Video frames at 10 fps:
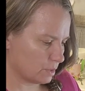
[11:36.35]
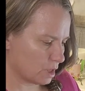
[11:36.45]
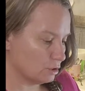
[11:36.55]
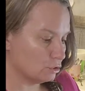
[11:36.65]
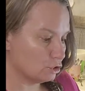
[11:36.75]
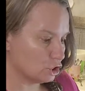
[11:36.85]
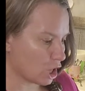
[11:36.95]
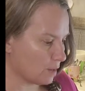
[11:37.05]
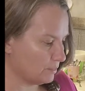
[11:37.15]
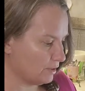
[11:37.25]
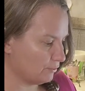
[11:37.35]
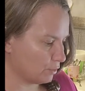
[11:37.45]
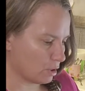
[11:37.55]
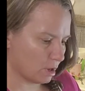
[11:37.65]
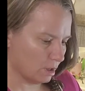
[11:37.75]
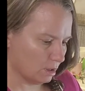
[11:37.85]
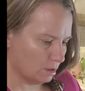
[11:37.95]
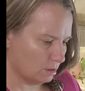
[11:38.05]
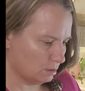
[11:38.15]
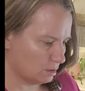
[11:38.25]
Are you shopping for
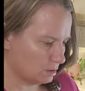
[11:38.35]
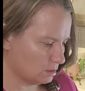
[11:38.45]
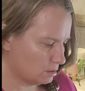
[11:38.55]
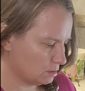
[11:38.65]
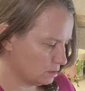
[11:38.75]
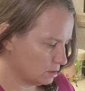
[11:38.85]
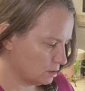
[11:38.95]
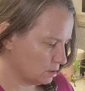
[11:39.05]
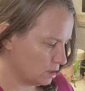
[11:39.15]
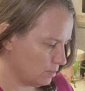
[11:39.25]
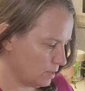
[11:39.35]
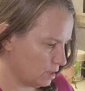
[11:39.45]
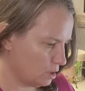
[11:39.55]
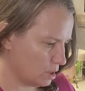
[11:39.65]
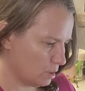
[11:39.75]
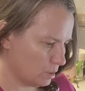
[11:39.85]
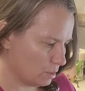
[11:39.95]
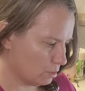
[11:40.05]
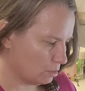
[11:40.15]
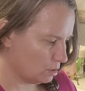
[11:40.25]
art? Let me
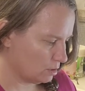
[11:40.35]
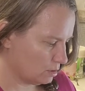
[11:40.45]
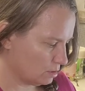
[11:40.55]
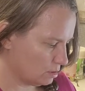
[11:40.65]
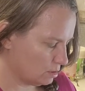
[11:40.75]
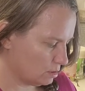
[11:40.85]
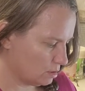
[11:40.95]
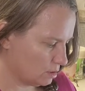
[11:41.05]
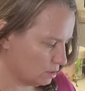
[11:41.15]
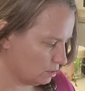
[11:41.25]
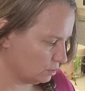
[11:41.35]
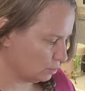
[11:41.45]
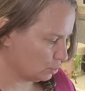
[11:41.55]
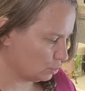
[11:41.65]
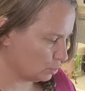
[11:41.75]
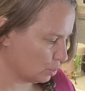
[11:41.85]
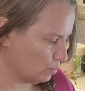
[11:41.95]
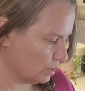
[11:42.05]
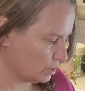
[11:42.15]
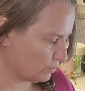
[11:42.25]
know. This is so
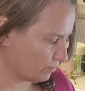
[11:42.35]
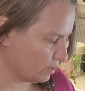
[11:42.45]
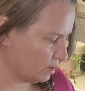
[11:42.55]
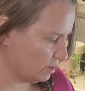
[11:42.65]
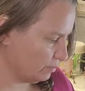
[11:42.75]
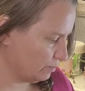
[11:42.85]
much fun.